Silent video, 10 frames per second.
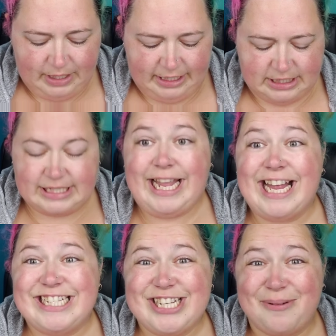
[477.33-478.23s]
I just
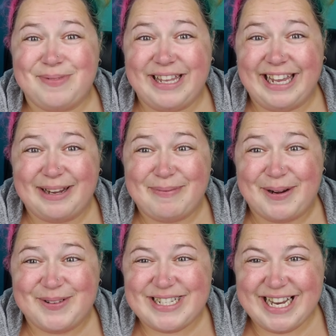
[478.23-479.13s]
can't stop thinking
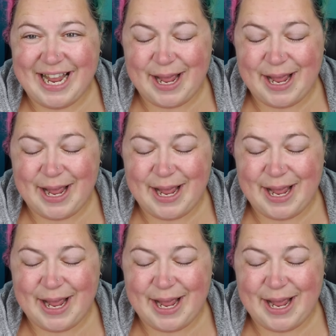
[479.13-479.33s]
about